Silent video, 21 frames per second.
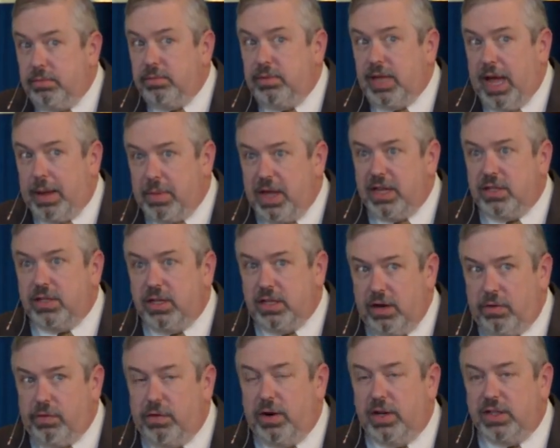that makes a
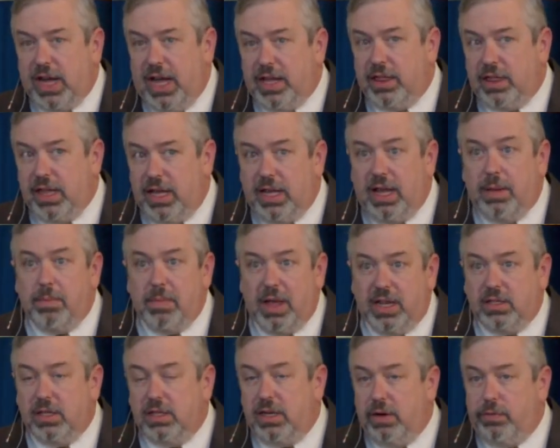difference, I think. It
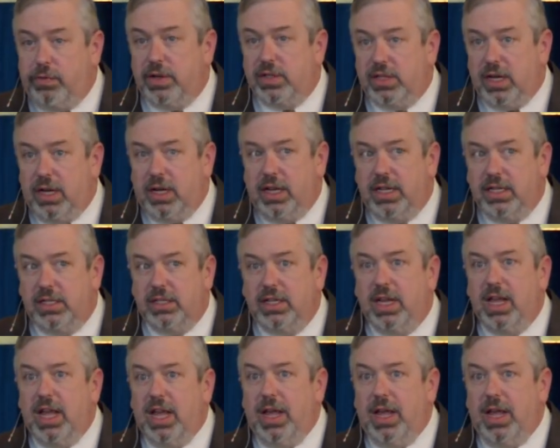makes a difference, at least.